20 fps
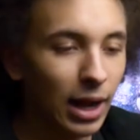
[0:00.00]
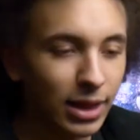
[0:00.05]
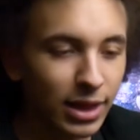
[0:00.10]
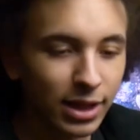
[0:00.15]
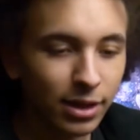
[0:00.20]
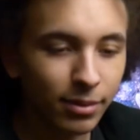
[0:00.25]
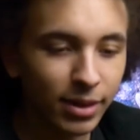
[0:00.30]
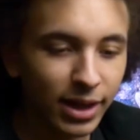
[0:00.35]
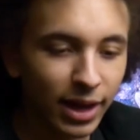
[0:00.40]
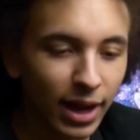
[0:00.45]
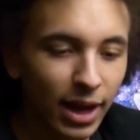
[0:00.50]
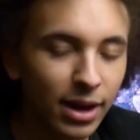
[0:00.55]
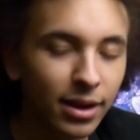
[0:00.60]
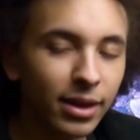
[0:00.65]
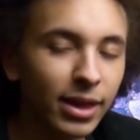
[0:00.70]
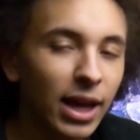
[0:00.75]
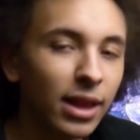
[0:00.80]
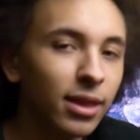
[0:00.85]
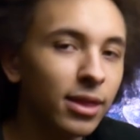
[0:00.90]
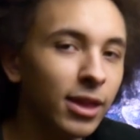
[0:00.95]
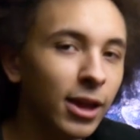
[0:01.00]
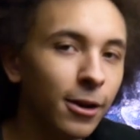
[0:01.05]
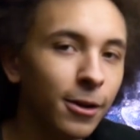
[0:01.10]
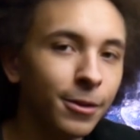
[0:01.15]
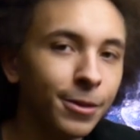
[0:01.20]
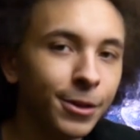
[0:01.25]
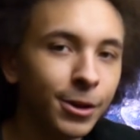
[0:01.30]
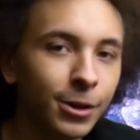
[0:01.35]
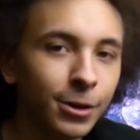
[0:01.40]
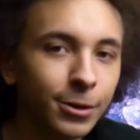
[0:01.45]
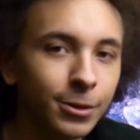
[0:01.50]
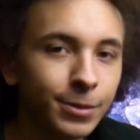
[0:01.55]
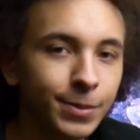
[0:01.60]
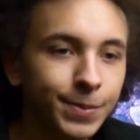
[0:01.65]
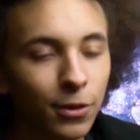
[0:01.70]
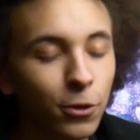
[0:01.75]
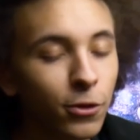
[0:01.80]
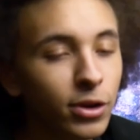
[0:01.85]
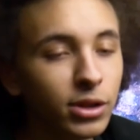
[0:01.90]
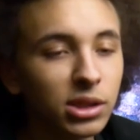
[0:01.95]
I think I'm gonna end that there though.
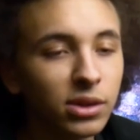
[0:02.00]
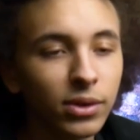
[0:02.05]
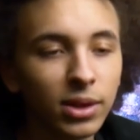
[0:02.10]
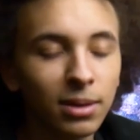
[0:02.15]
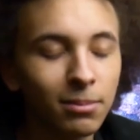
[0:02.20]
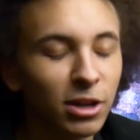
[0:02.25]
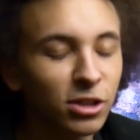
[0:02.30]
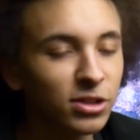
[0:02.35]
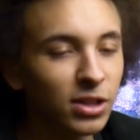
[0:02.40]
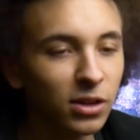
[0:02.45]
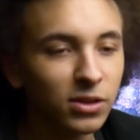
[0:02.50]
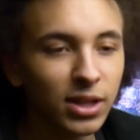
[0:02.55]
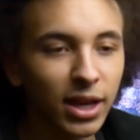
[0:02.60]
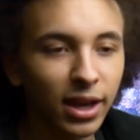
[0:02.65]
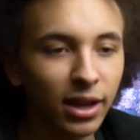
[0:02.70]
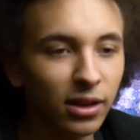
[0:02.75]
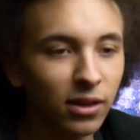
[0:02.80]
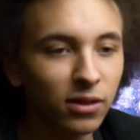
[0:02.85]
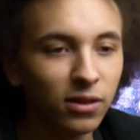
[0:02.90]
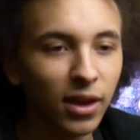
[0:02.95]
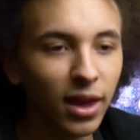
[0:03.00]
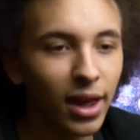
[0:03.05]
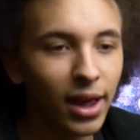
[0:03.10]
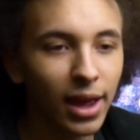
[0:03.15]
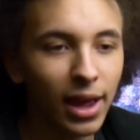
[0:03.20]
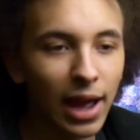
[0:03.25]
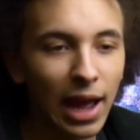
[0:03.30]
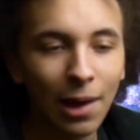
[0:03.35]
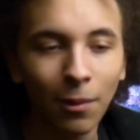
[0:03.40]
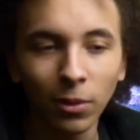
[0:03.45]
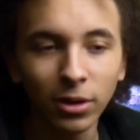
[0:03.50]
There isn't really much else I can say. I